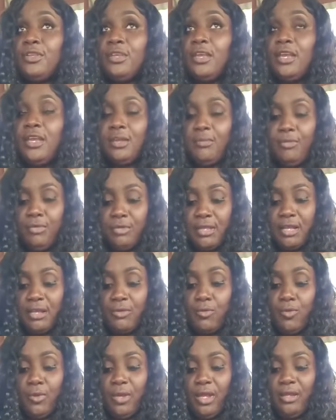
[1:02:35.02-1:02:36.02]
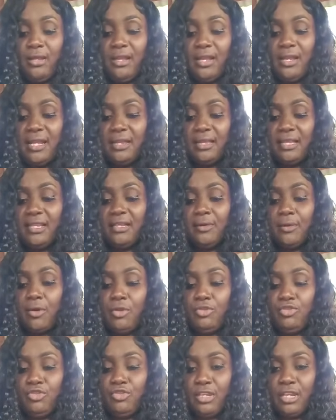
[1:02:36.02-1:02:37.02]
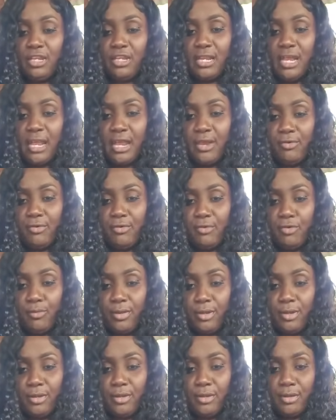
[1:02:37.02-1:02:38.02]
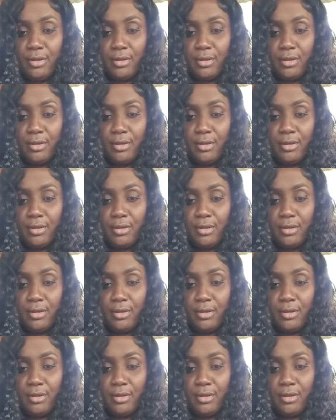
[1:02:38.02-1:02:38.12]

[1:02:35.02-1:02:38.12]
Yeah, but I think the country near Nairobi.